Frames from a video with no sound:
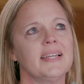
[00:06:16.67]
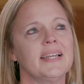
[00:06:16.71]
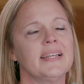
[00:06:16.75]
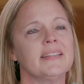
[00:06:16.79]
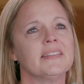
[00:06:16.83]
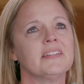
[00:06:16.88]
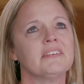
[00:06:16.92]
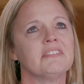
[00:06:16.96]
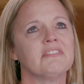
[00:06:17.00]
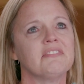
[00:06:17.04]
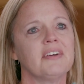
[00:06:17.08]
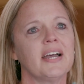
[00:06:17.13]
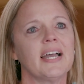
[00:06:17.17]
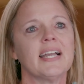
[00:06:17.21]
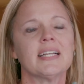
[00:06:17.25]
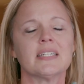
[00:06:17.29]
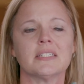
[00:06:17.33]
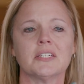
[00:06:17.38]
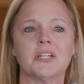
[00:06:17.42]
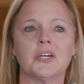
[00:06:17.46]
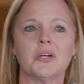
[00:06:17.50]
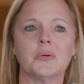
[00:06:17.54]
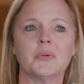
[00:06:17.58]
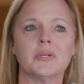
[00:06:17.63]
And the fact
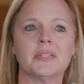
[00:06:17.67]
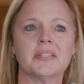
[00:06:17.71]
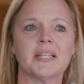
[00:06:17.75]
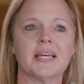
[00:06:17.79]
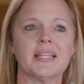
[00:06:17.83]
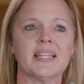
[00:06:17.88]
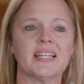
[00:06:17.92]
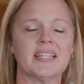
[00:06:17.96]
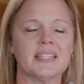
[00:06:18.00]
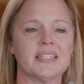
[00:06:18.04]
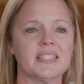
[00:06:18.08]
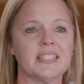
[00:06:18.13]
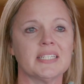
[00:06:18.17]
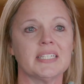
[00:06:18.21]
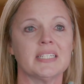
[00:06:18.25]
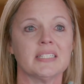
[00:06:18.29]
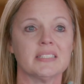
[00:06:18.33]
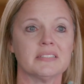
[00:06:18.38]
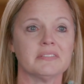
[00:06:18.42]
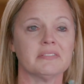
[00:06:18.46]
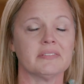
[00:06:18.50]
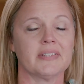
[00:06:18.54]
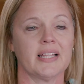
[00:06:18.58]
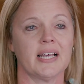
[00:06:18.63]
knowing that at the
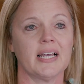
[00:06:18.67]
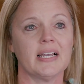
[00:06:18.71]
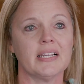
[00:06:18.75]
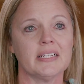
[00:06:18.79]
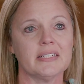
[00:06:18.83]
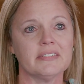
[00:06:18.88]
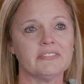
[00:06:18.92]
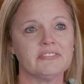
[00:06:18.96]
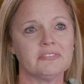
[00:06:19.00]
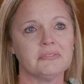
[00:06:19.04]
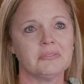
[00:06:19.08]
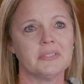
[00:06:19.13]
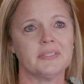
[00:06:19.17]
end of life,